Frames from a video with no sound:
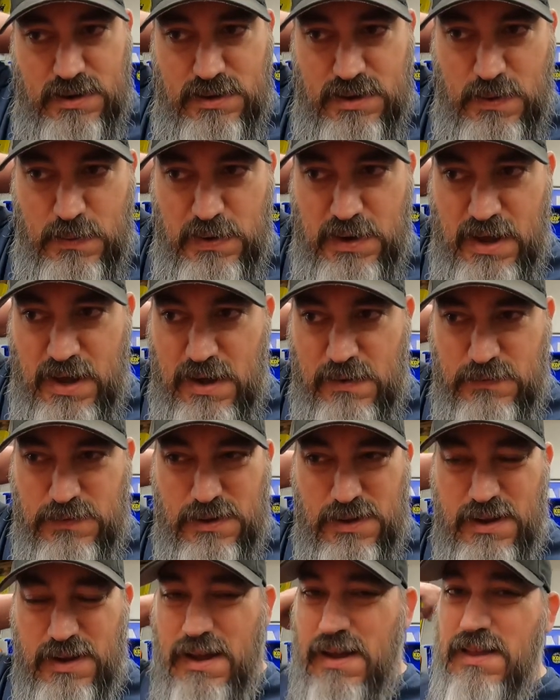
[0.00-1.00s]
that we got
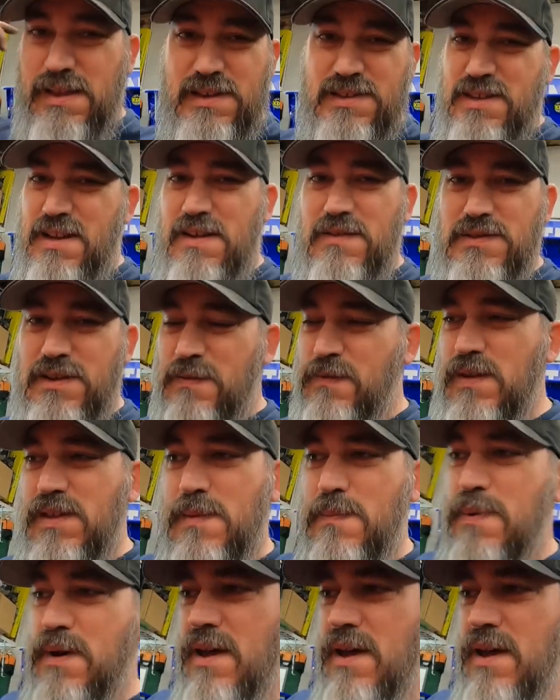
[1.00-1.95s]
for, like, like I said, it was like fifty